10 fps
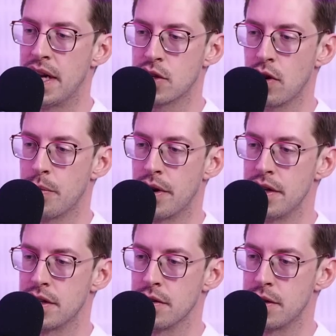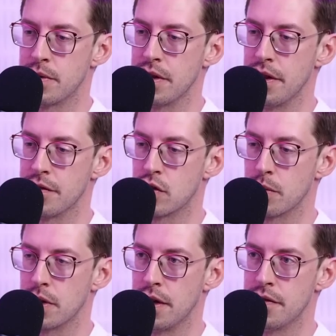bachelorette parties don't typically love
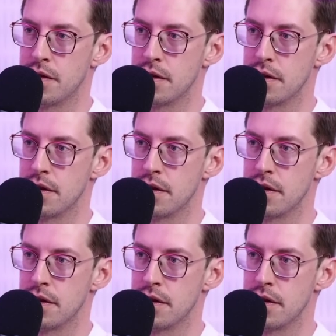strip clubs